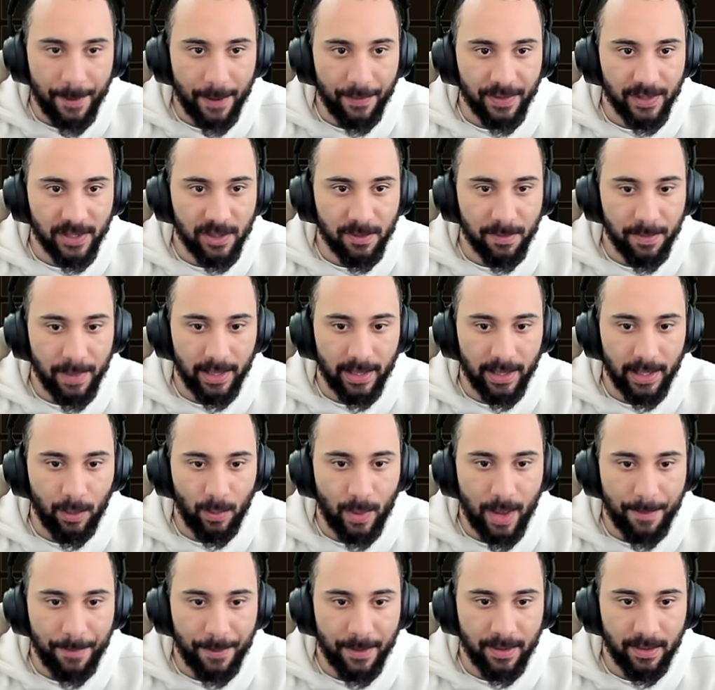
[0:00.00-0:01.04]
out this melee
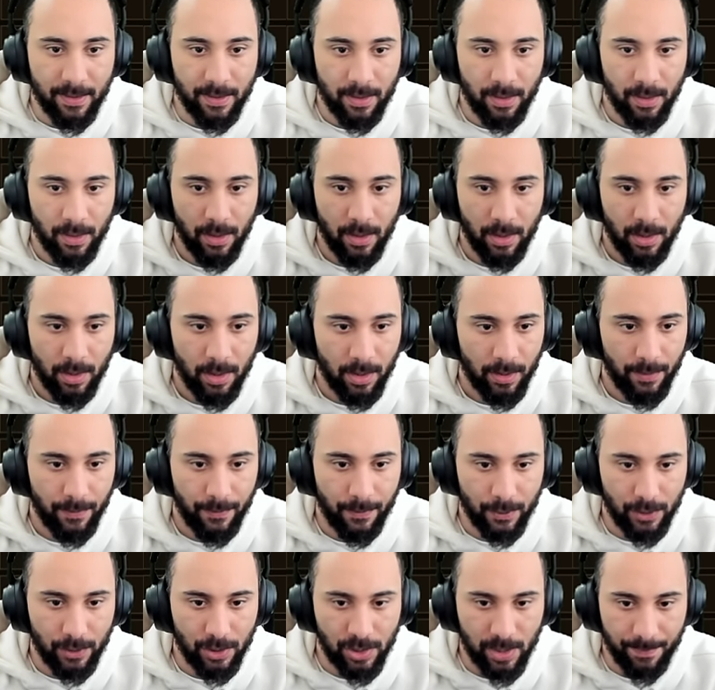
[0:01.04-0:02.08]
weapon
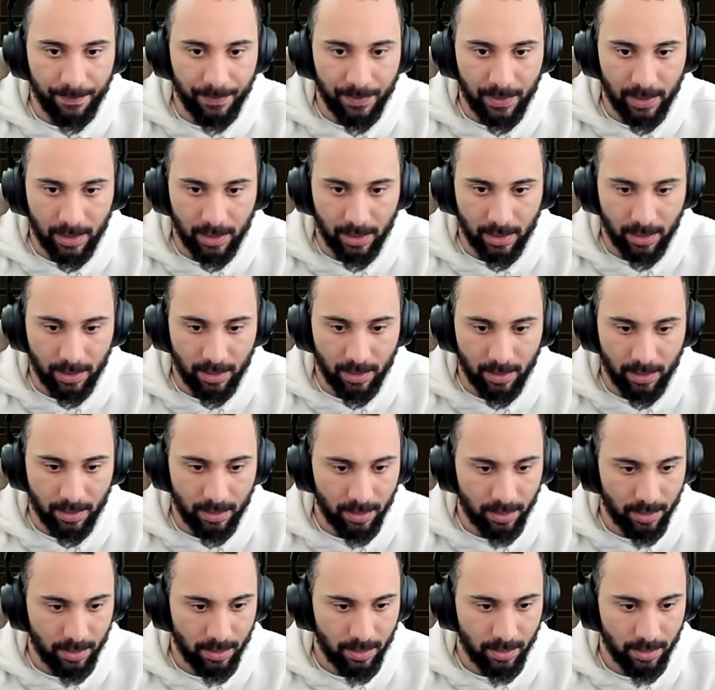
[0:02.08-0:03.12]
for something
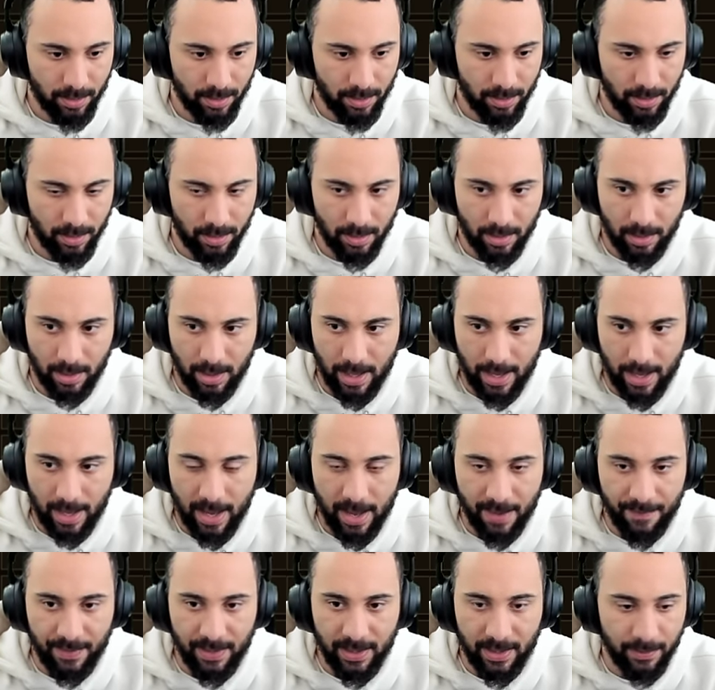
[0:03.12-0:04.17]
uh,
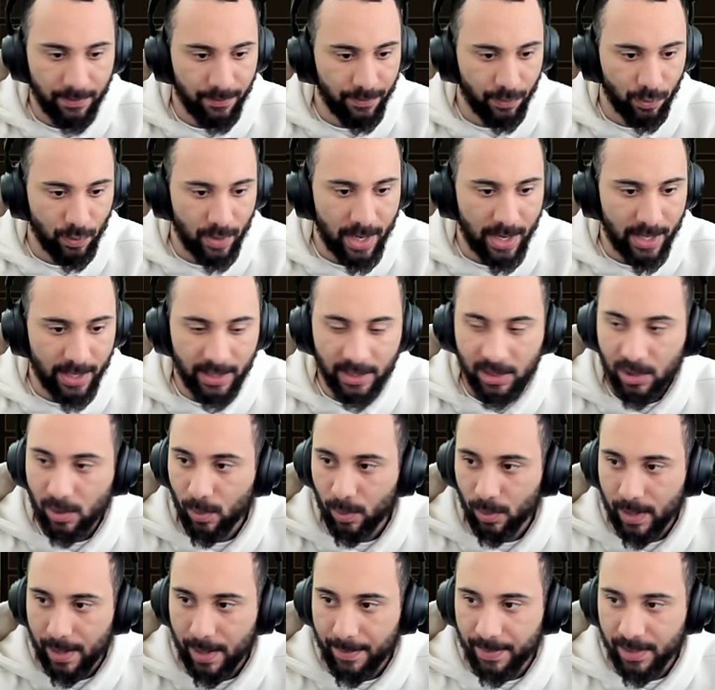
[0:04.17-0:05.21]
heavy variety.
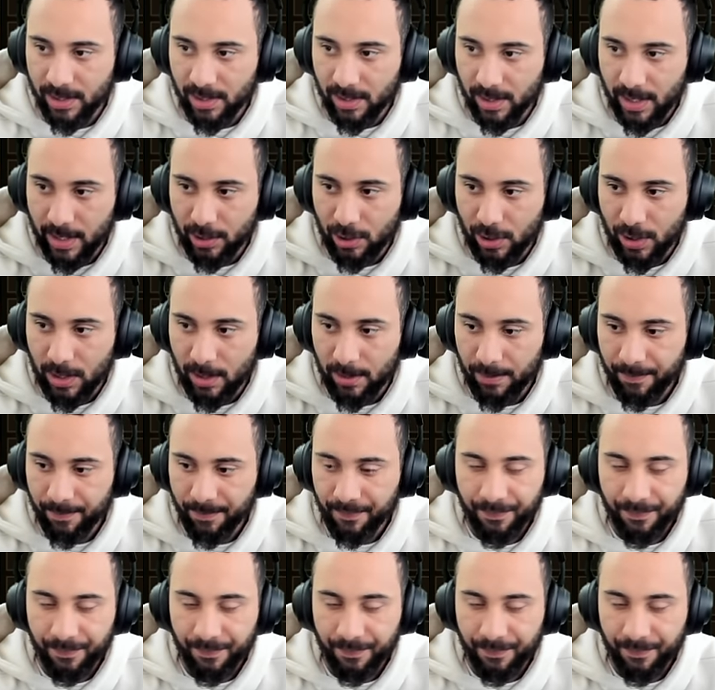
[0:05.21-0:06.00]
So we'll grab the sledgey.